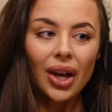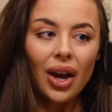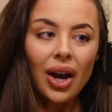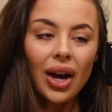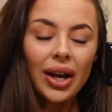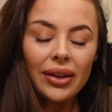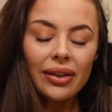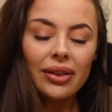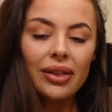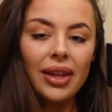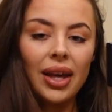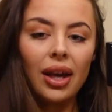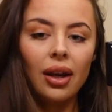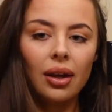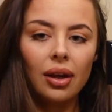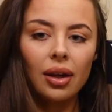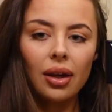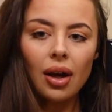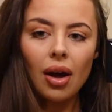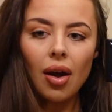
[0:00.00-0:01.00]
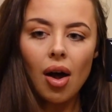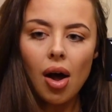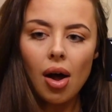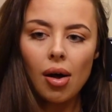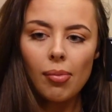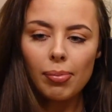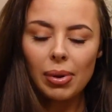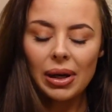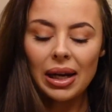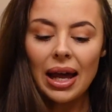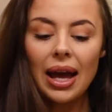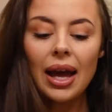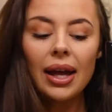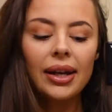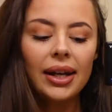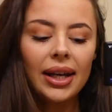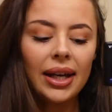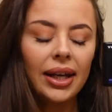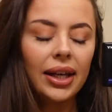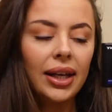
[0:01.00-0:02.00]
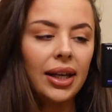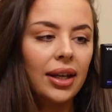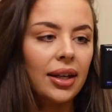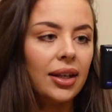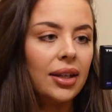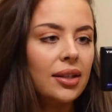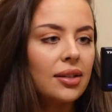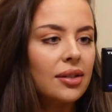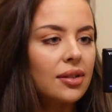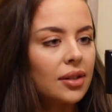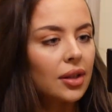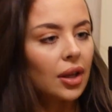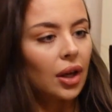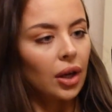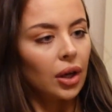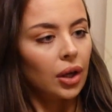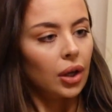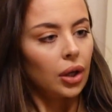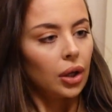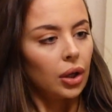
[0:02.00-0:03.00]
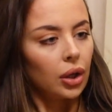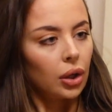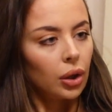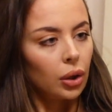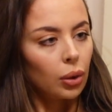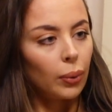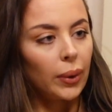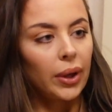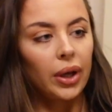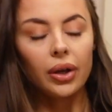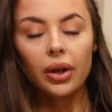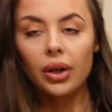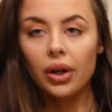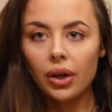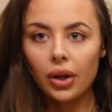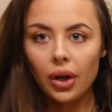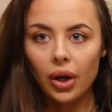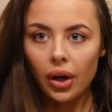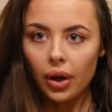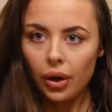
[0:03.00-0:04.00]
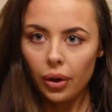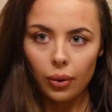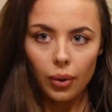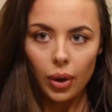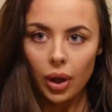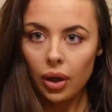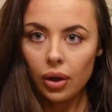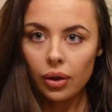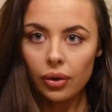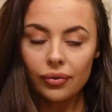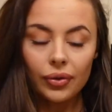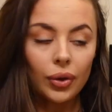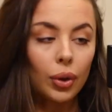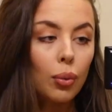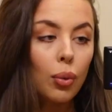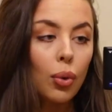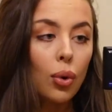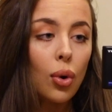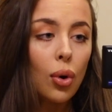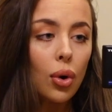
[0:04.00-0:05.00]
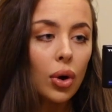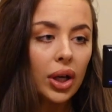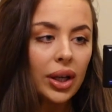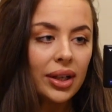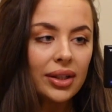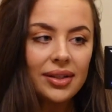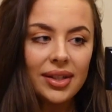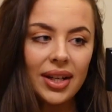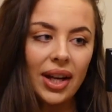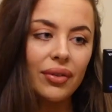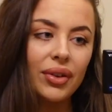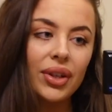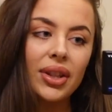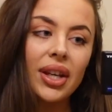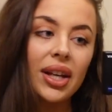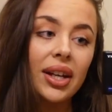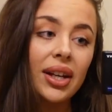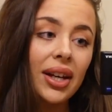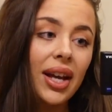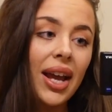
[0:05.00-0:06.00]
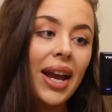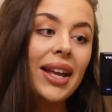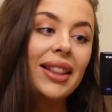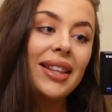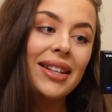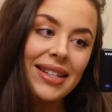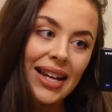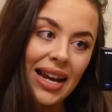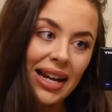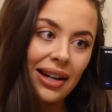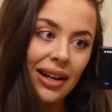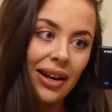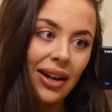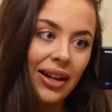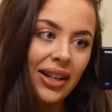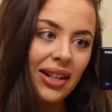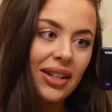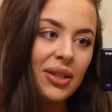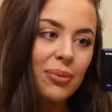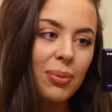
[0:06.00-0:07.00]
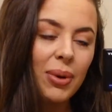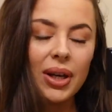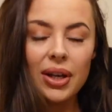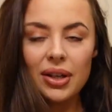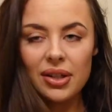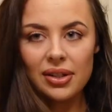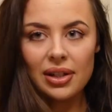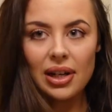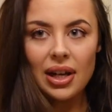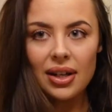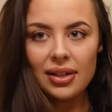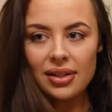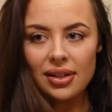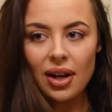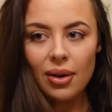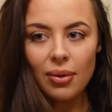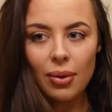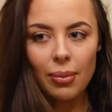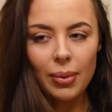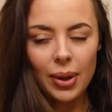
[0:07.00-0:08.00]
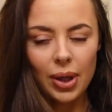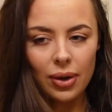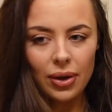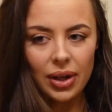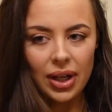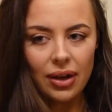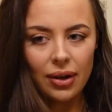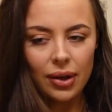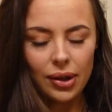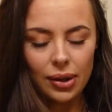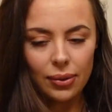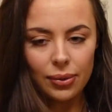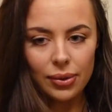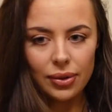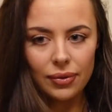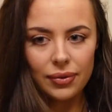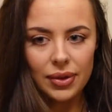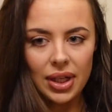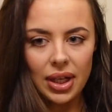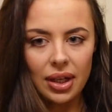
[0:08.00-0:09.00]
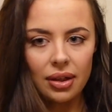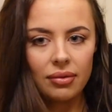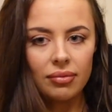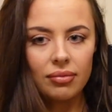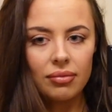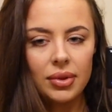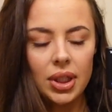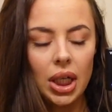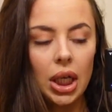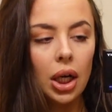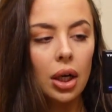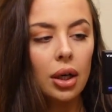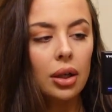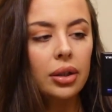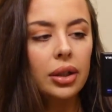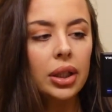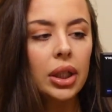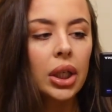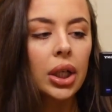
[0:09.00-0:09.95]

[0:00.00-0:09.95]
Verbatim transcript: I think our plan is we're gonna go for a walk, see everything in the daylight because last night when we got here it was obviously dark.